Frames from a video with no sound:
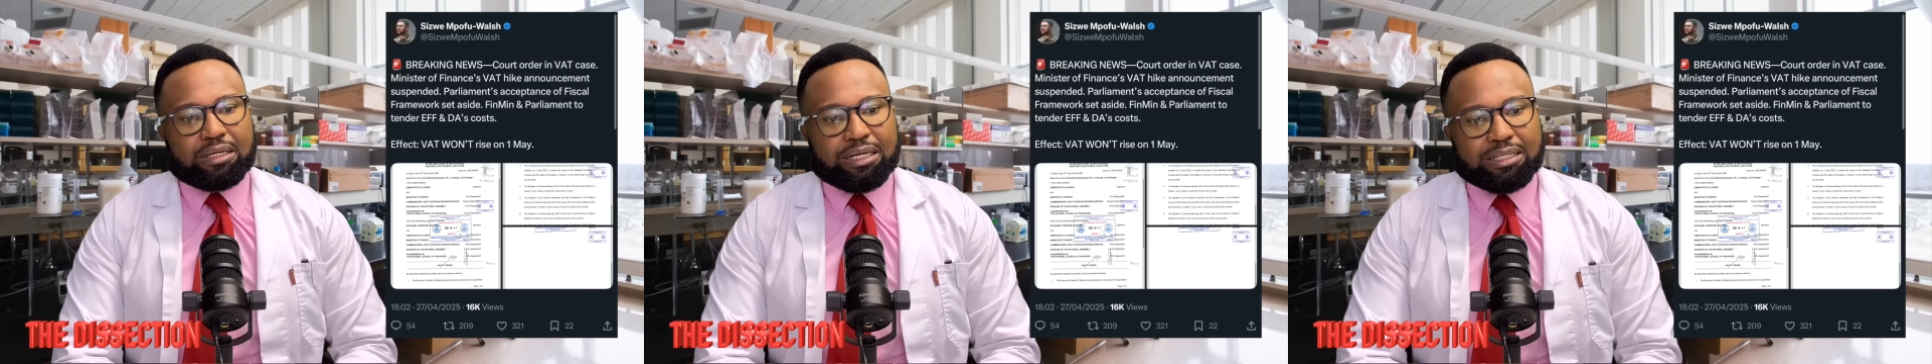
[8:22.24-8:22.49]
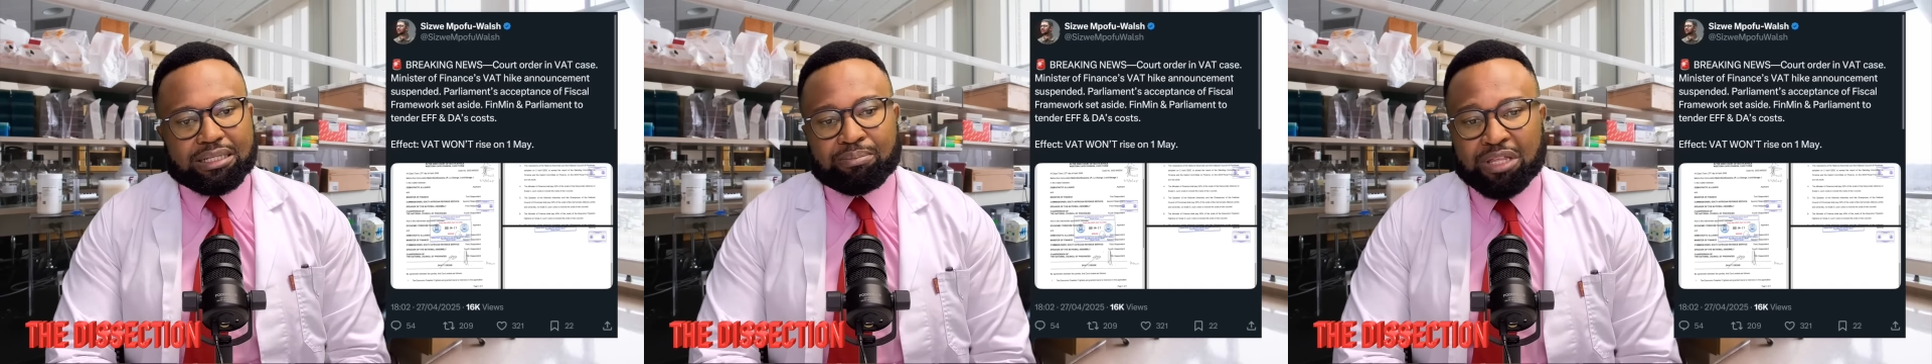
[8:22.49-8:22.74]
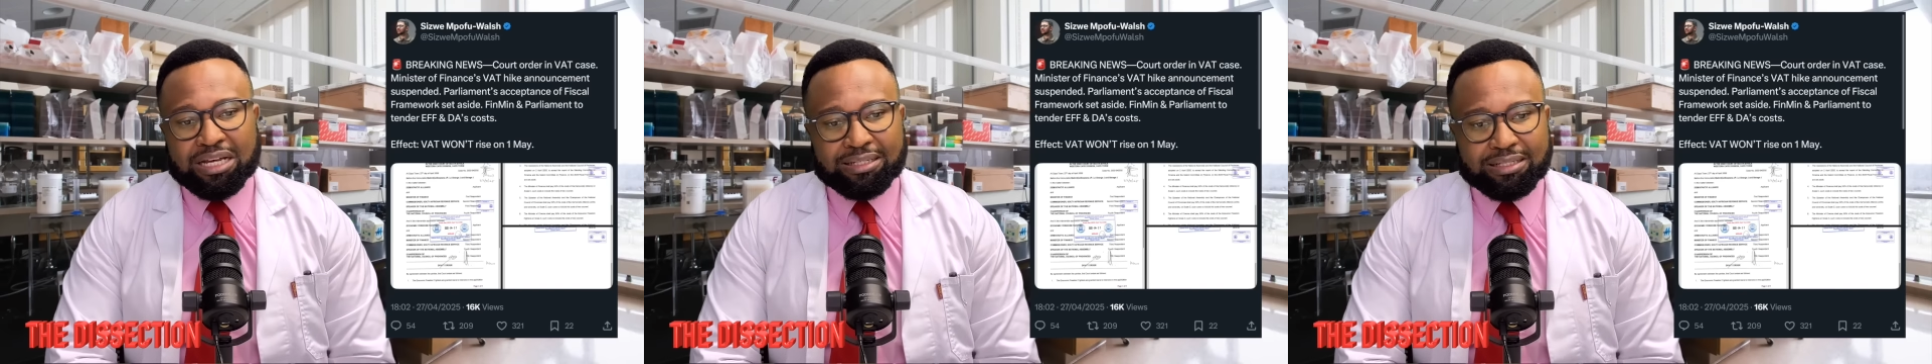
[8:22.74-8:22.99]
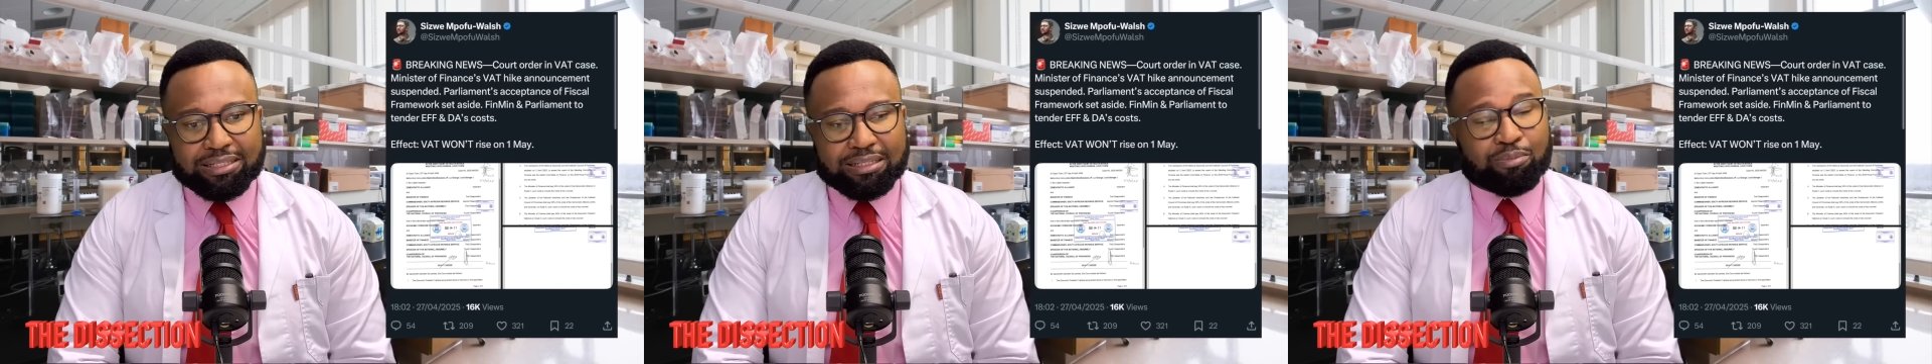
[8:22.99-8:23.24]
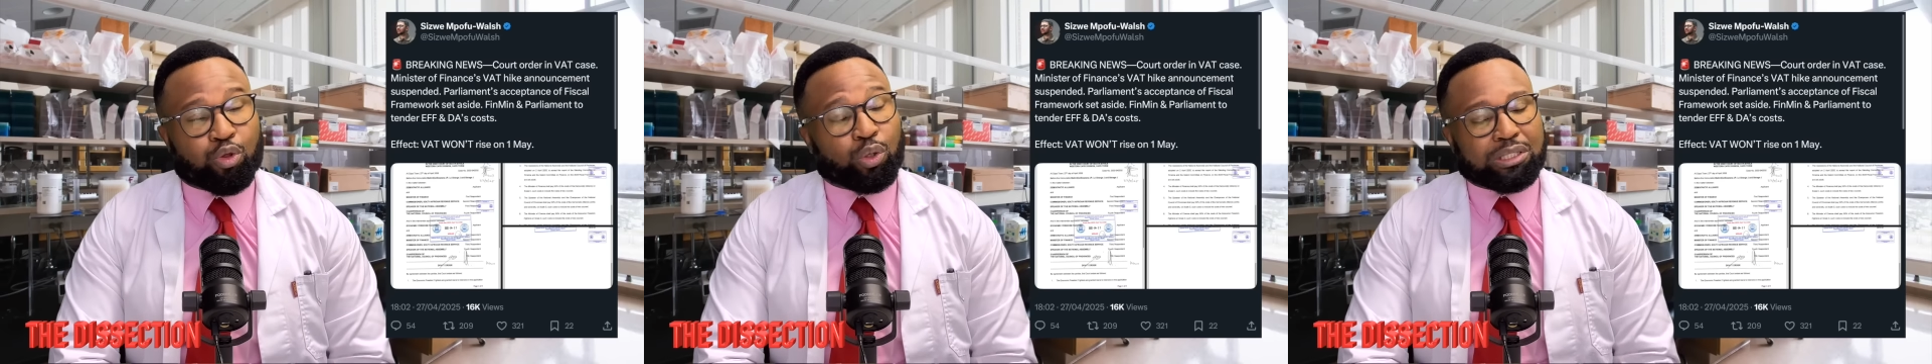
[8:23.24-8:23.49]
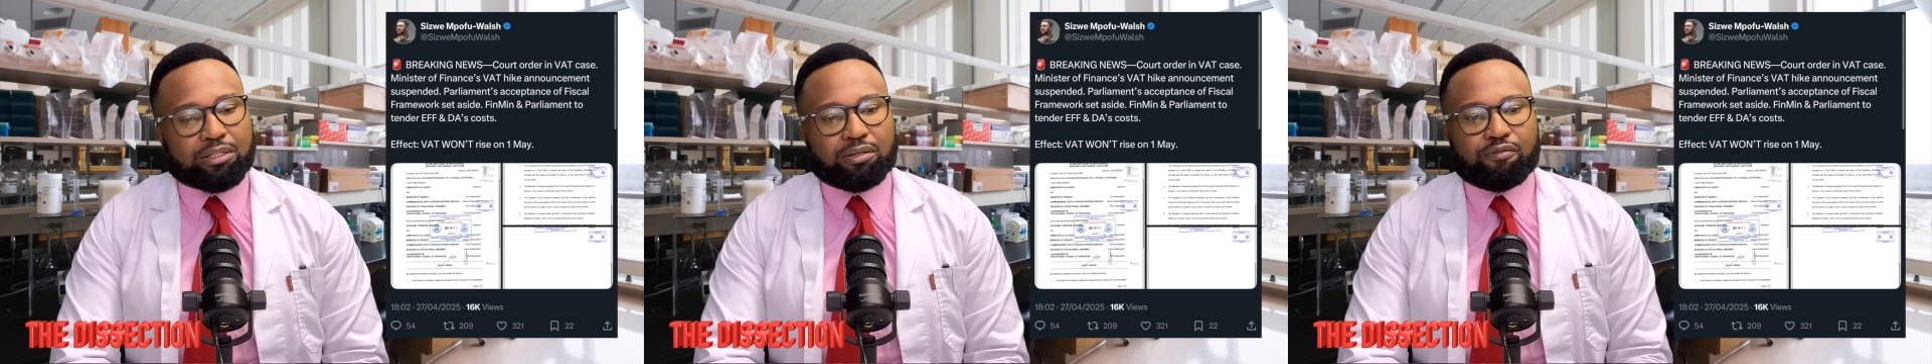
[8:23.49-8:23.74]
Some
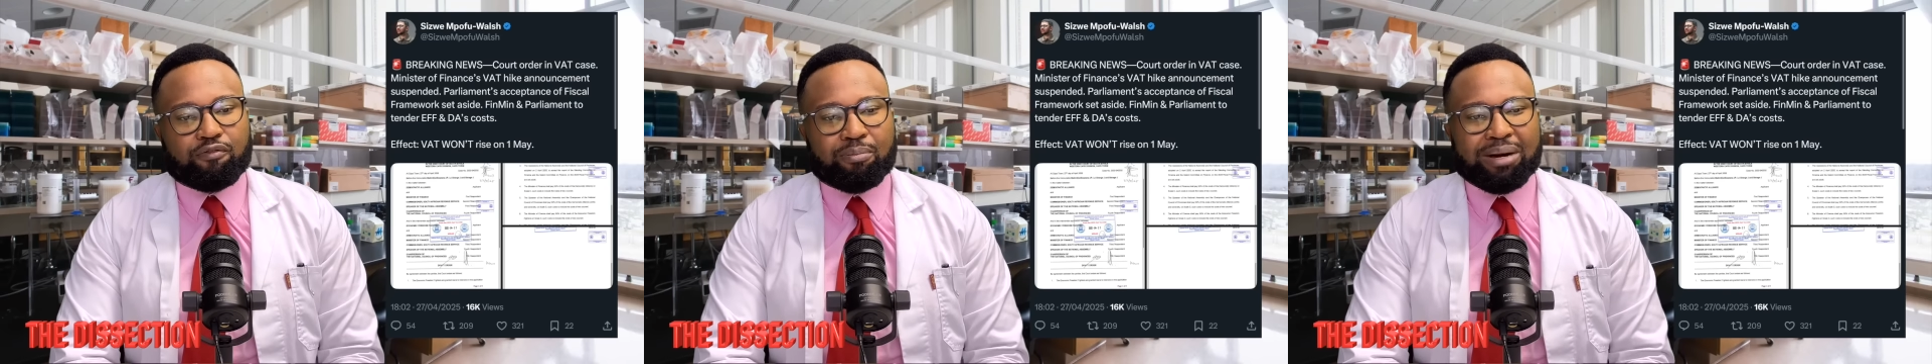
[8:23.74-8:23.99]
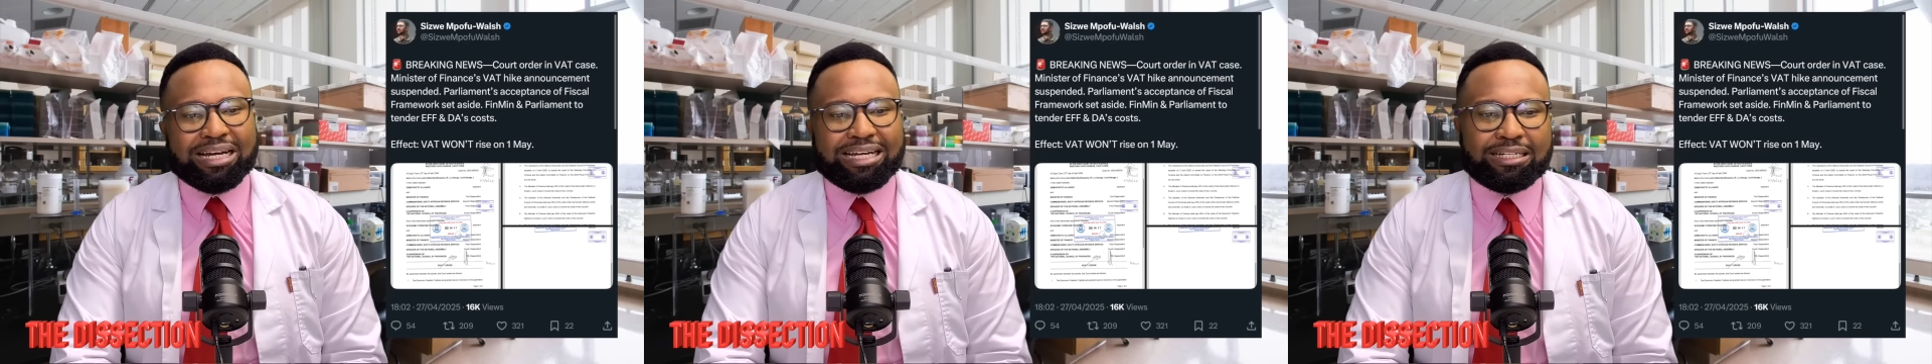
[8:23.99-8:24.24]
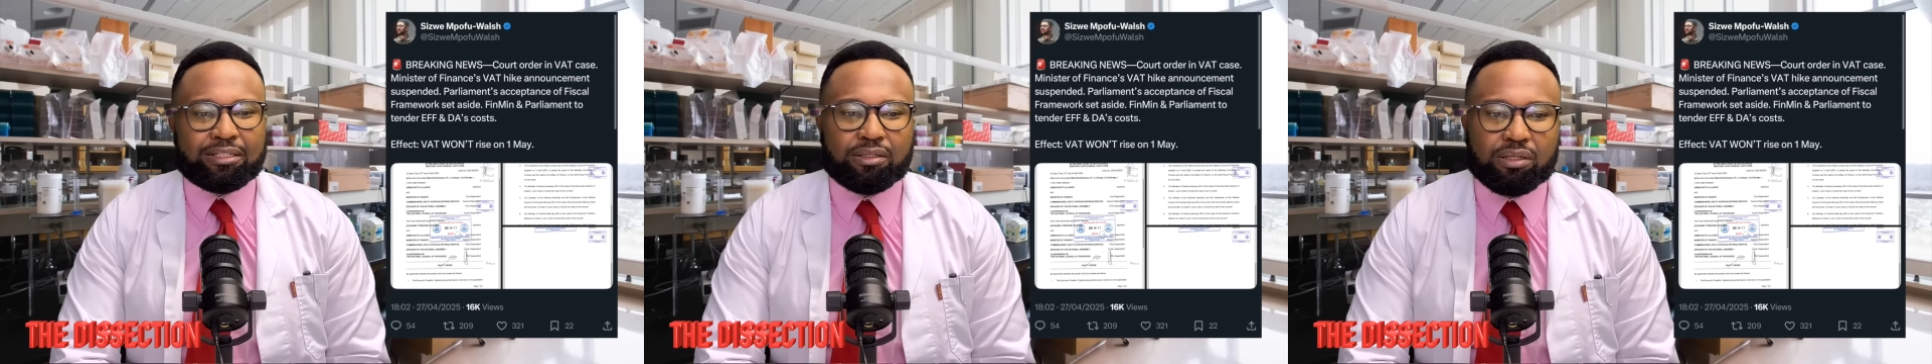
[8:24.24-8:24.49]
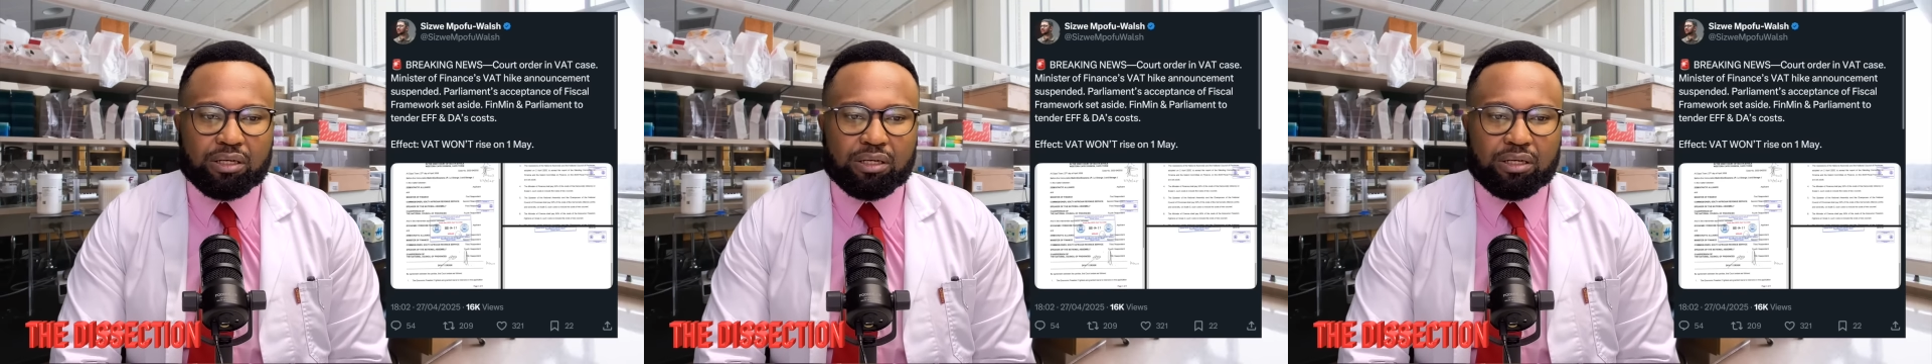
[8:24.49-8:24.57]
thoughts from my end.